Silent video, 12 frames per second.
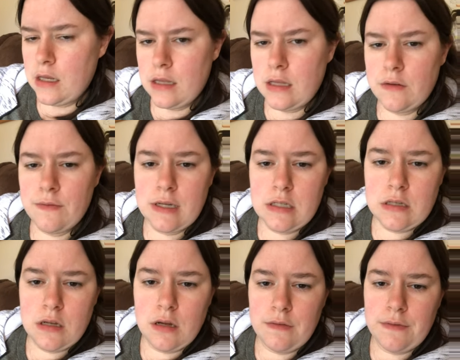And then the rest
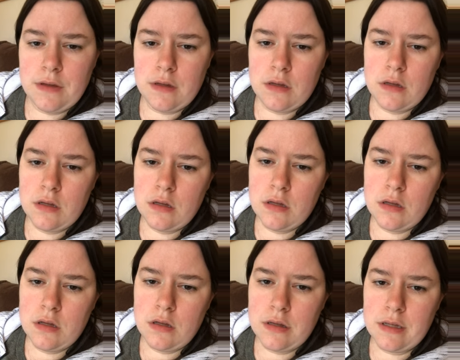of the,
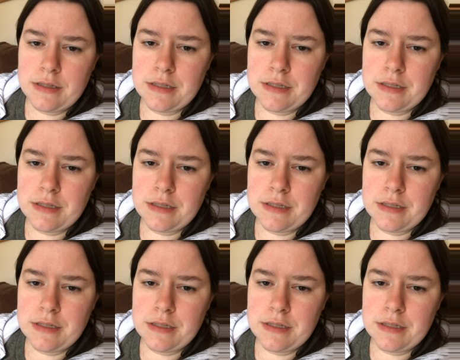the